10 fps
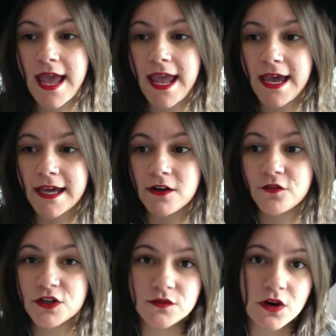And
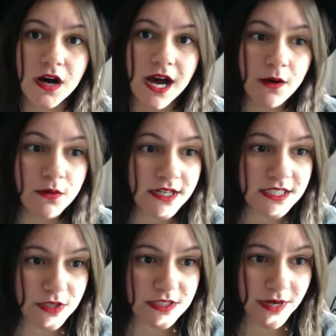first of all, I want to
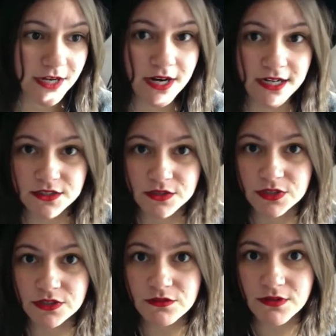express my gratitude
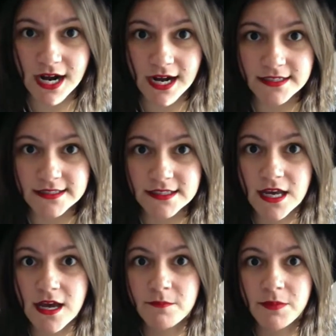to you guys
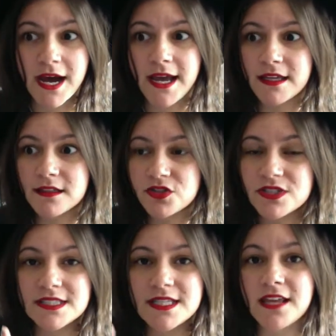by
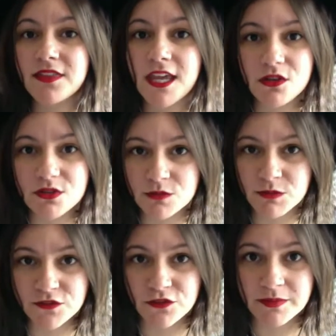just saying thank you so
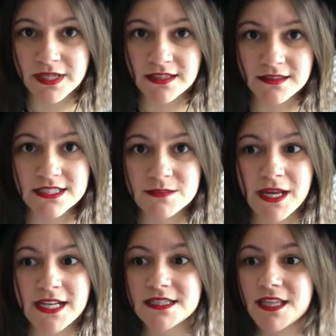much for being in this space.